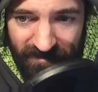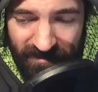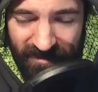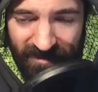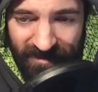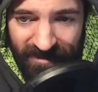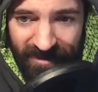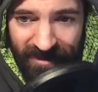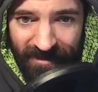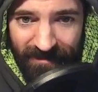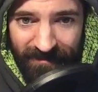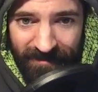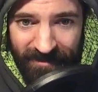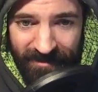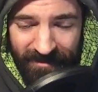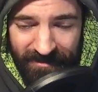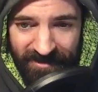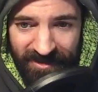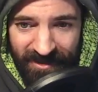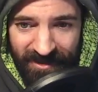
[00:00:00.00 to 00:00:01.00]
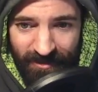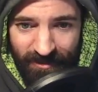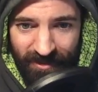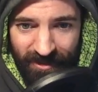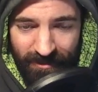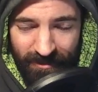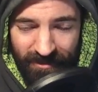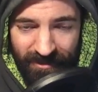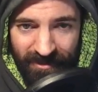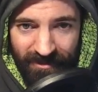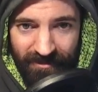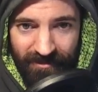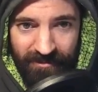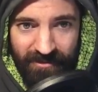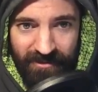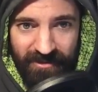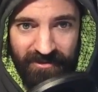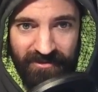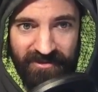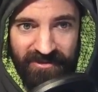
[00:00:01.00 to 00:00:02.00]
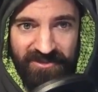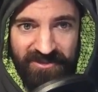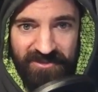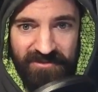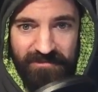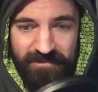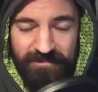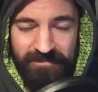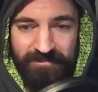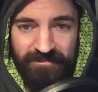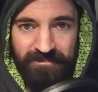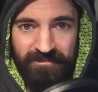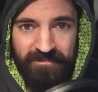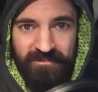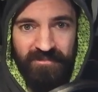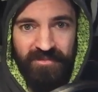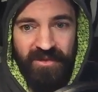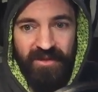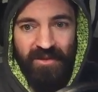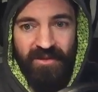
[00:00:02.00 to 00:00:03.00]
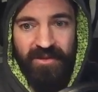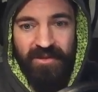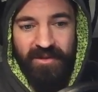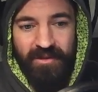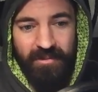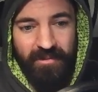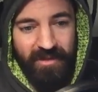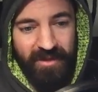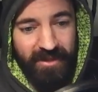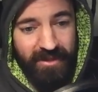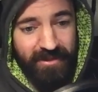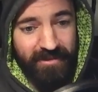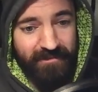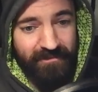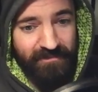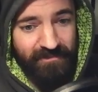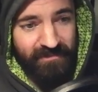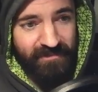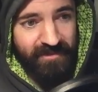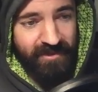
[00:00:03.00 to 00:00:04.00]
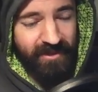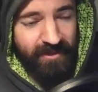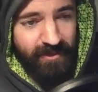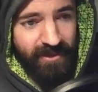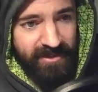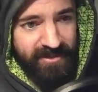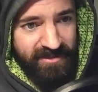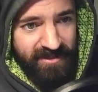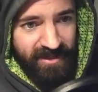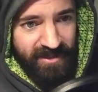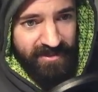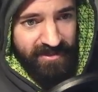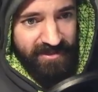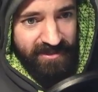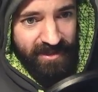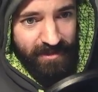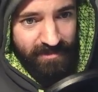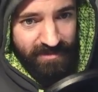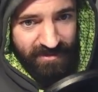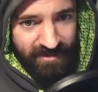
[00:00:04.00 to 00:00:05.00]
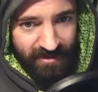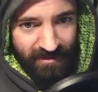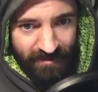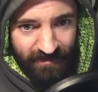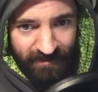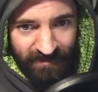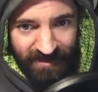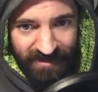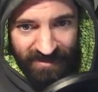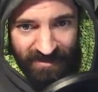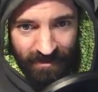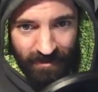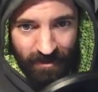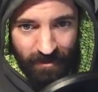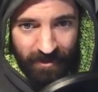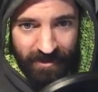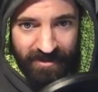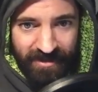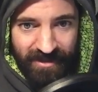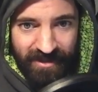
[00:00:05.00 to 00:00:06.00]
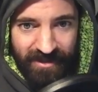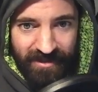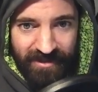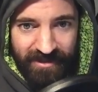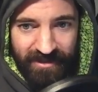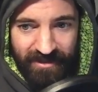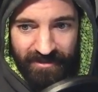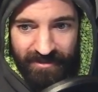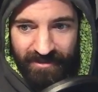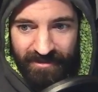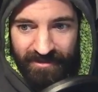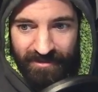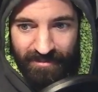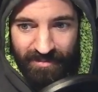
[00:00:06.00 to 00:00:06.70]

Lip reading: yeah, it'll take a while. We'll get through all this. But anyways, that's the episode. Let's see what we got here in the